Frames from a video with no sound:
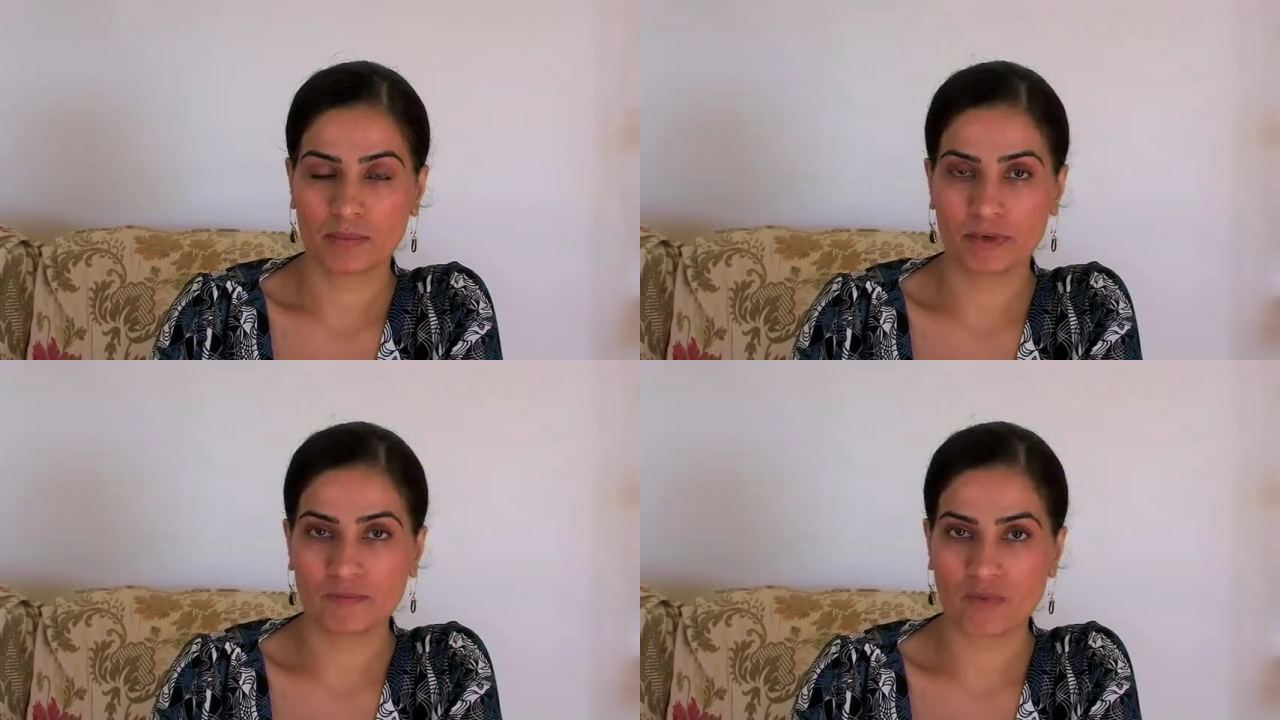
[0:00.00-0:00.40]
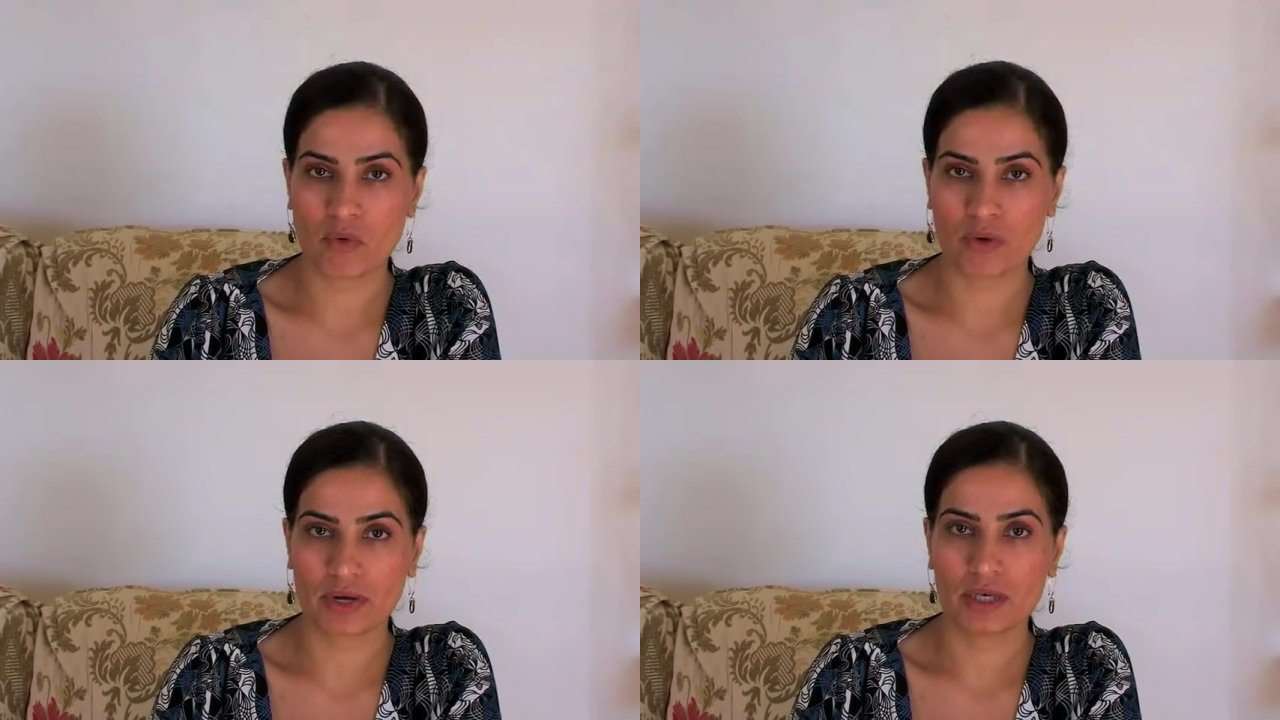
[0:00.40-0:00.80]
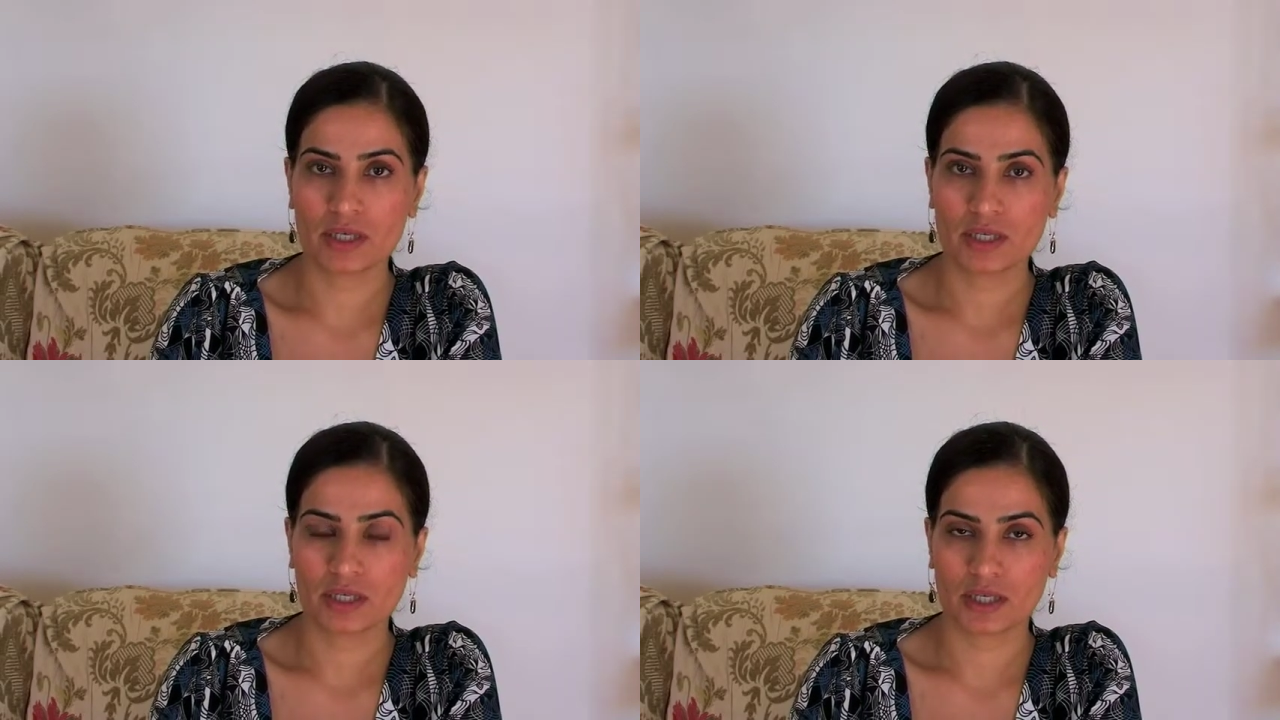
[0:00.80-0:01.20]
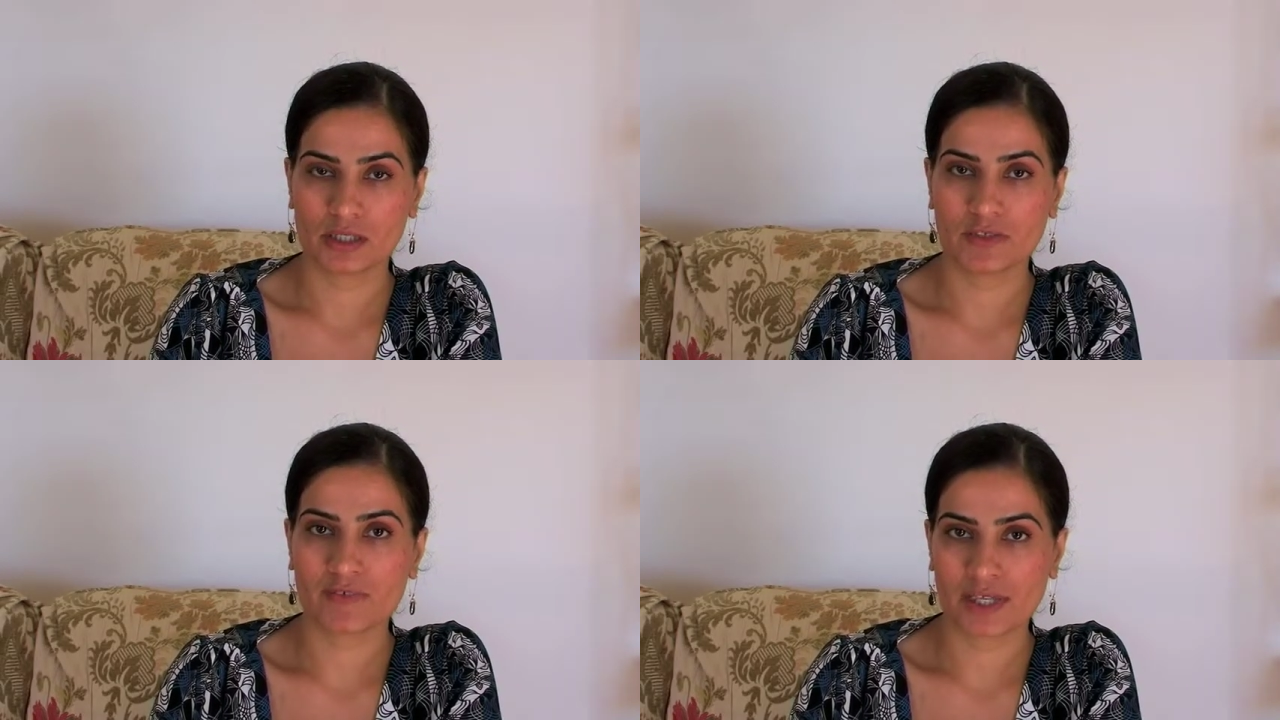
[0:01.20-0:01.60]
before
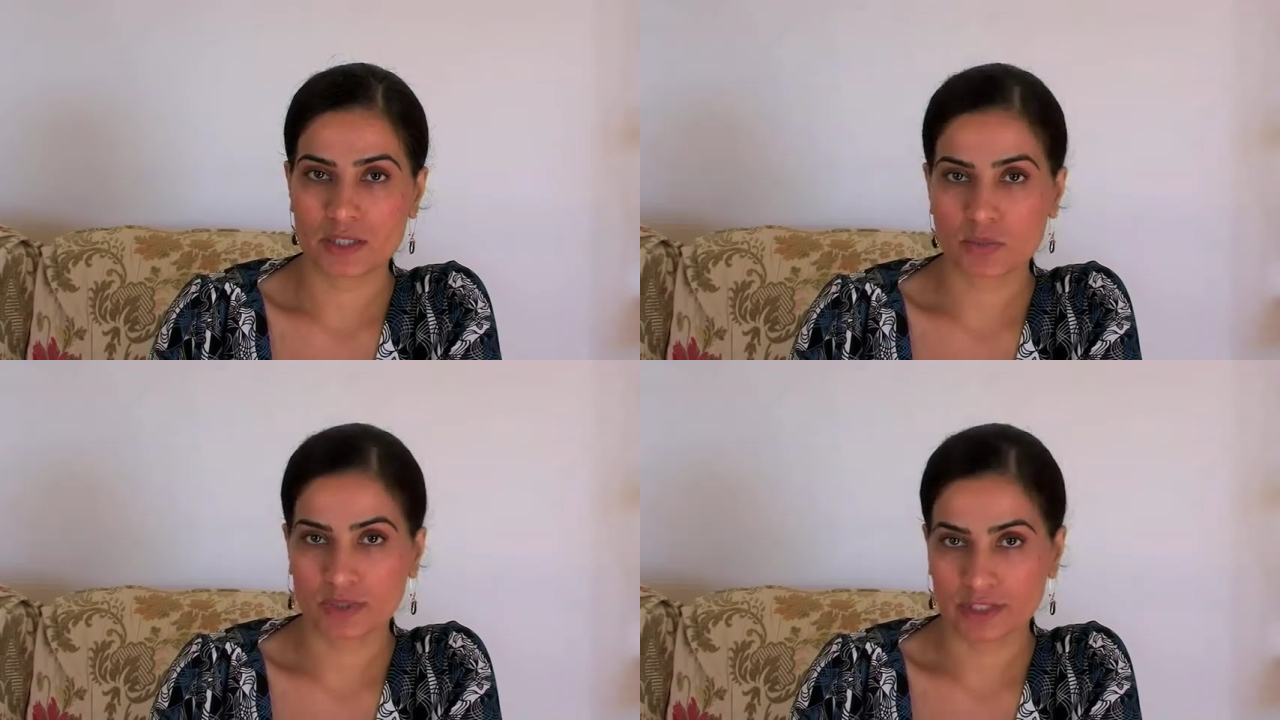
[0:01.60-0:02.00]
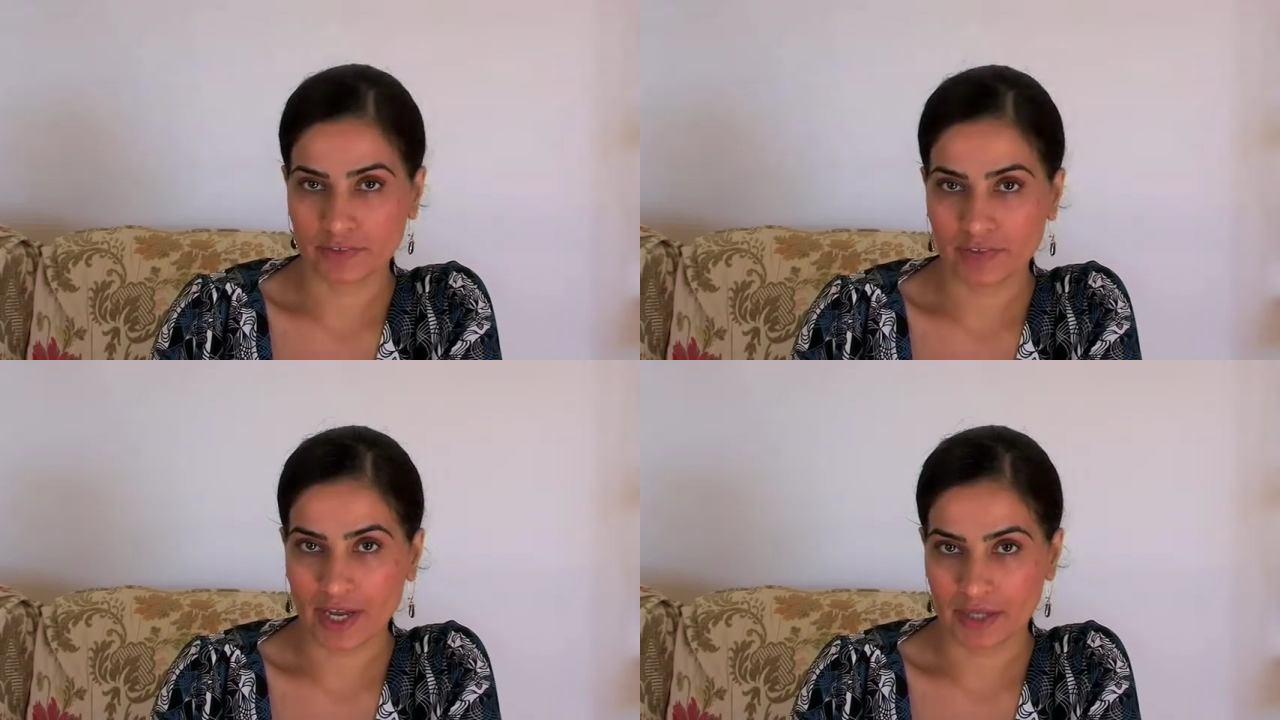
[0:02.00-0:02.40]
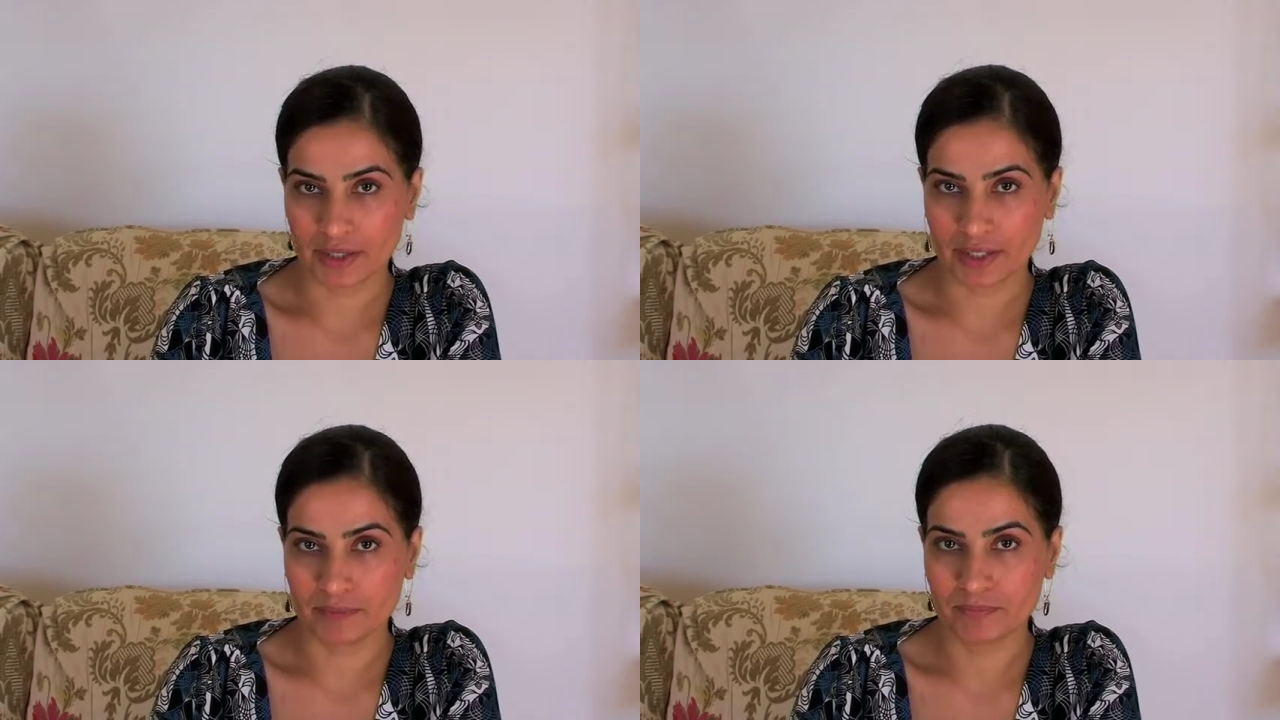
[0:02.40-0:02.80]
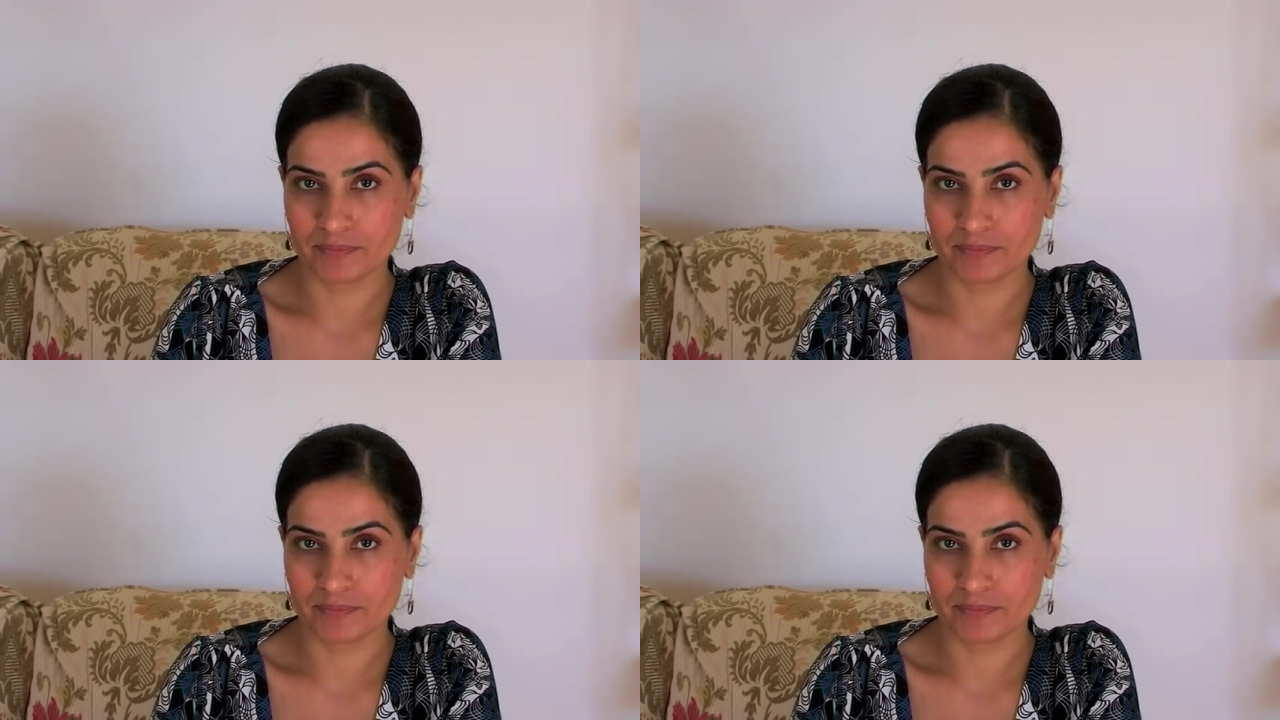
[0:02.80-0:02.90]
the funds will leave Canada.